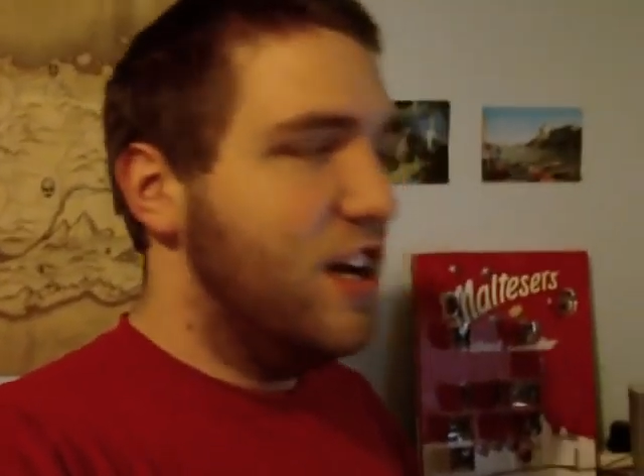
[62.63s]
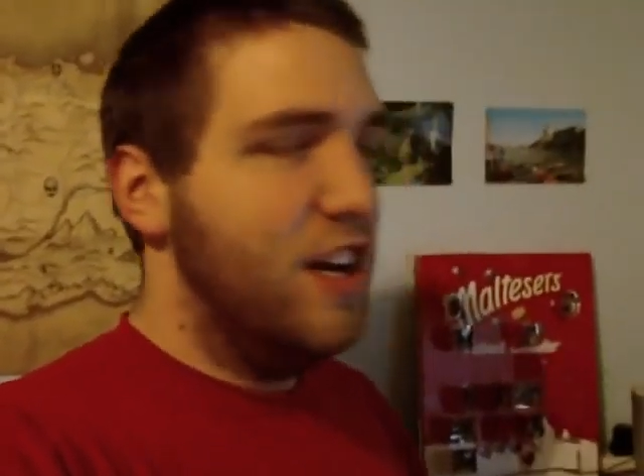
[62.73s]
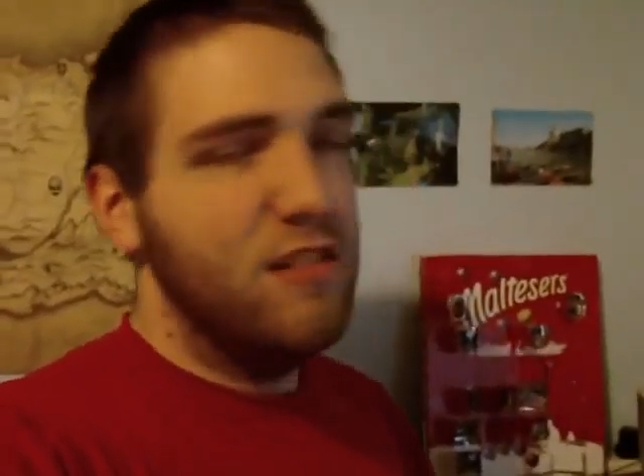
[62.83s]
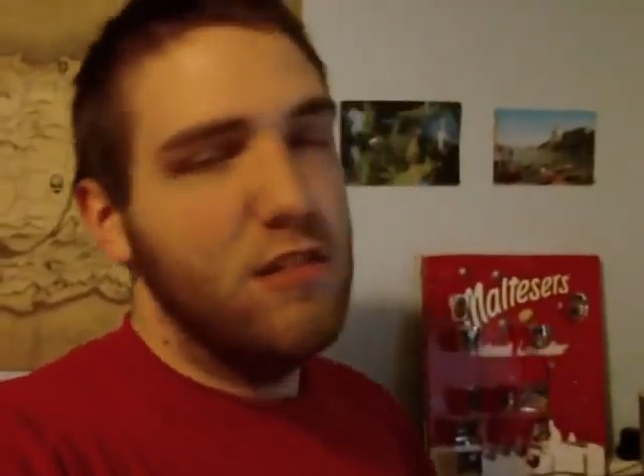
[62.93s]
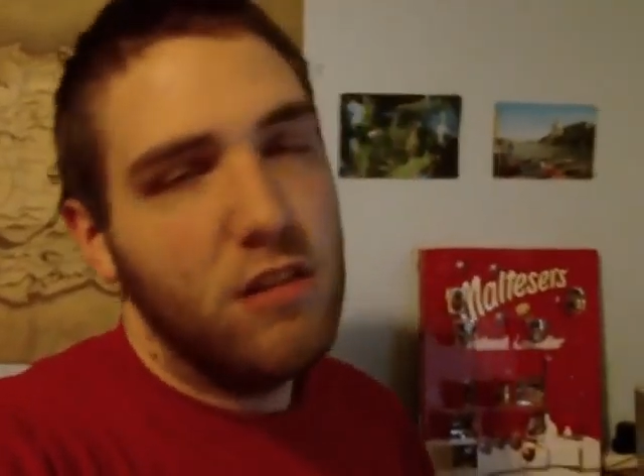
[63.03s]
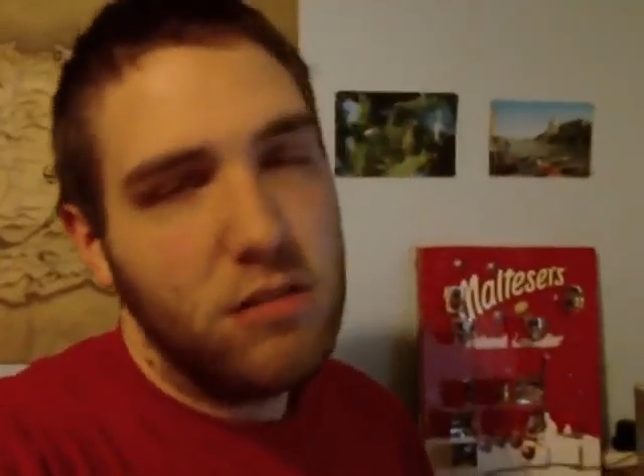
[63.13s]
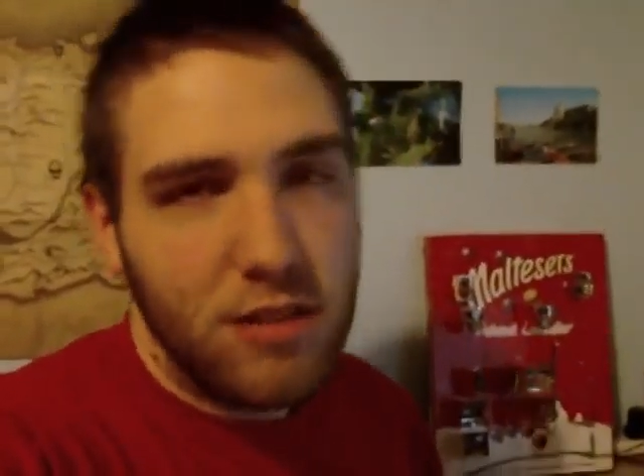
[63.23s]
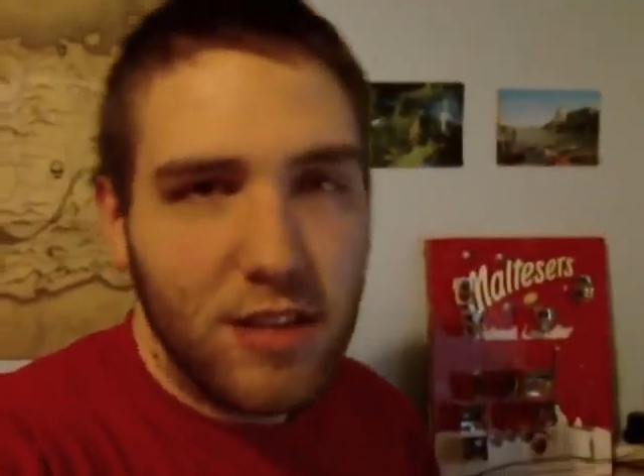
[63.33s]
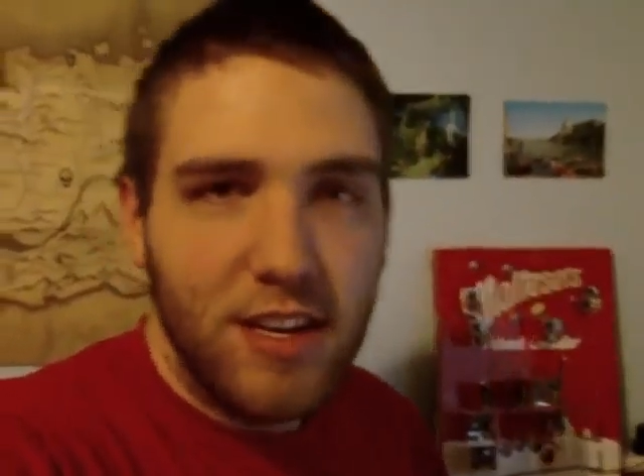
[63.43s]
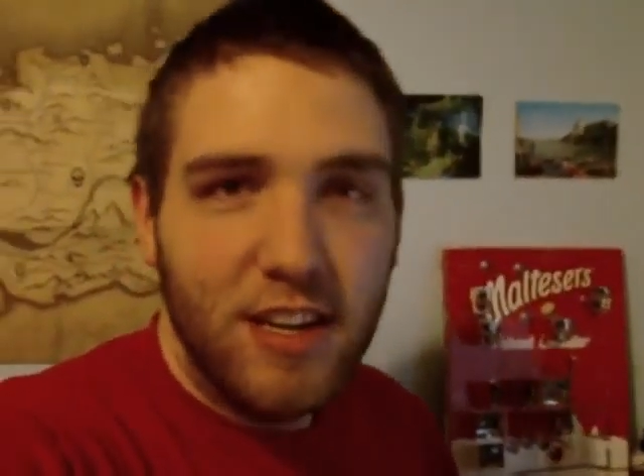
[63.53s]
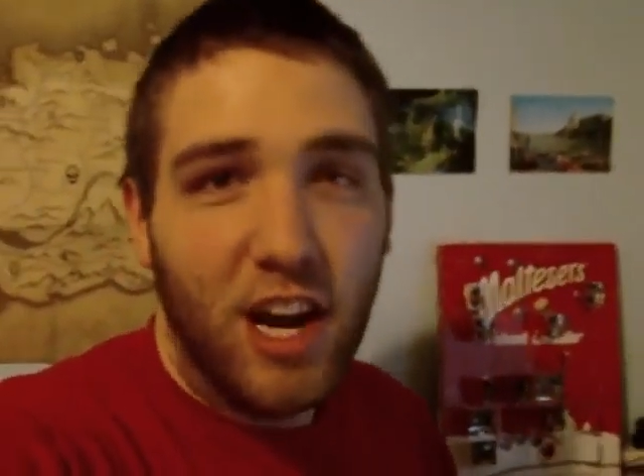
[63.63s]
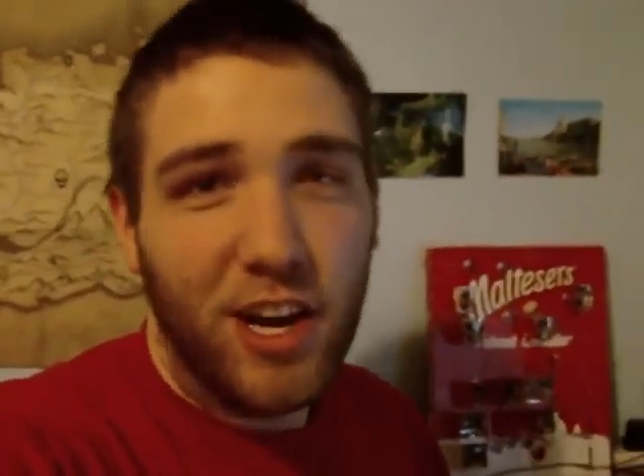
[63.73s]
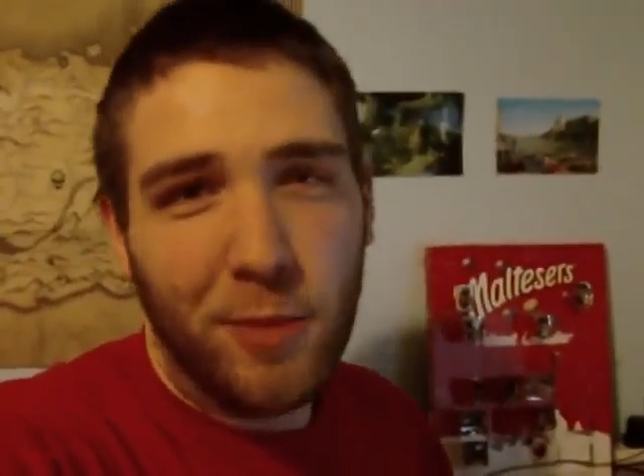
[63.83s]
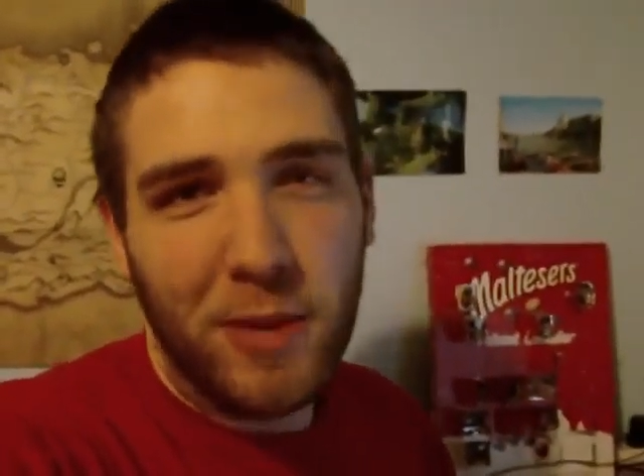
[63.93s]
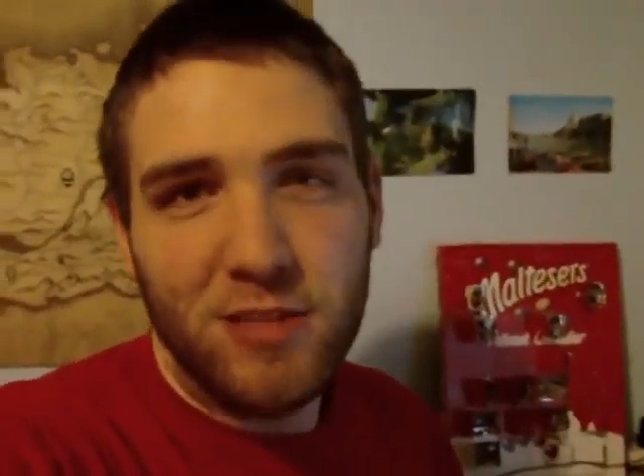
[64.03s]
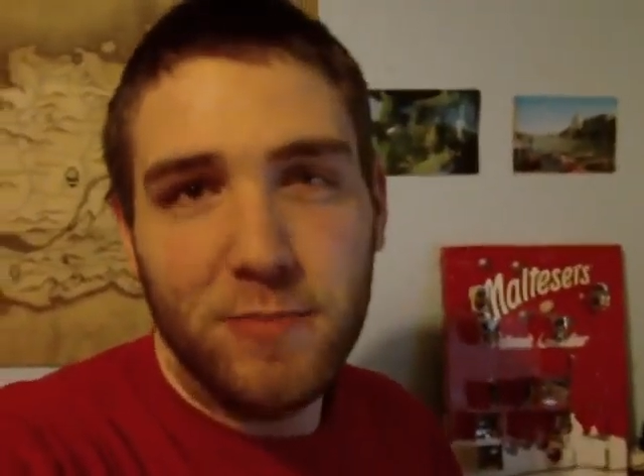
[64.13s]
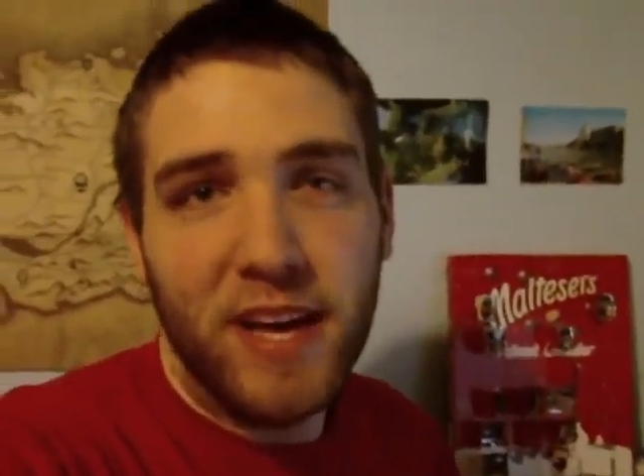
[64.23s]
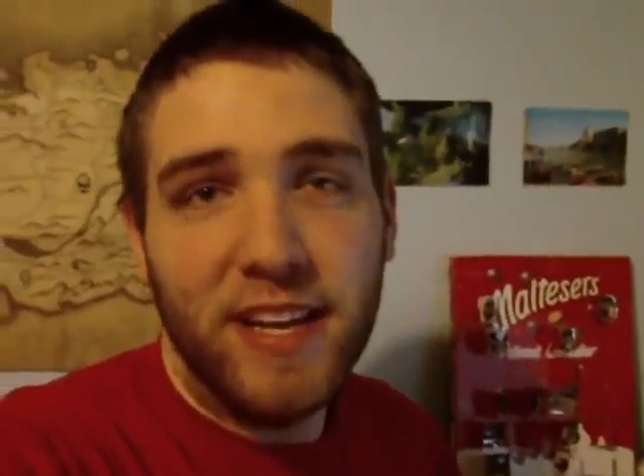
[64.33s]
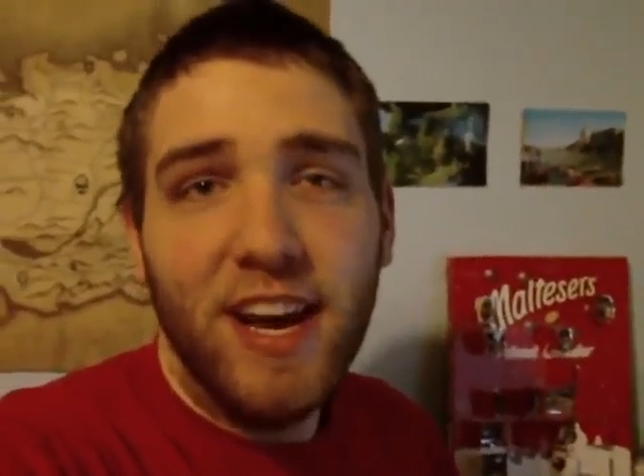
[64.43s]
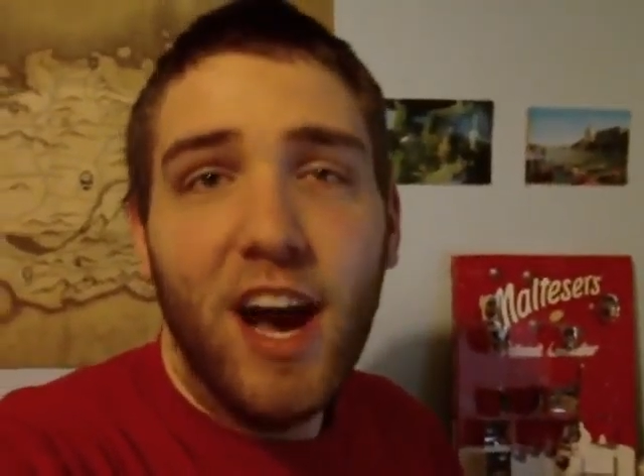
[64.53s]
Ugh, I'm gonna go back to
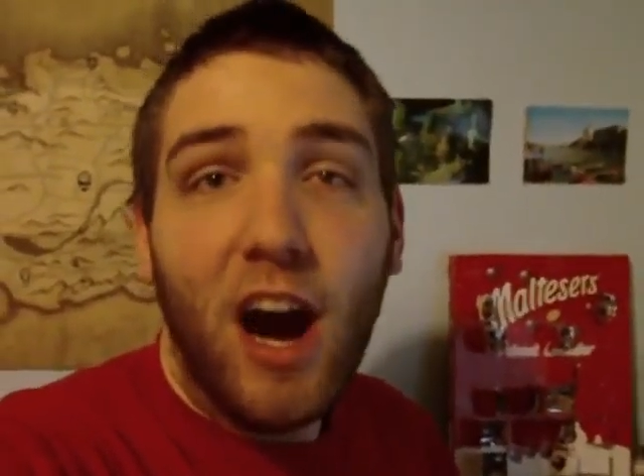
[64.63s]
bed.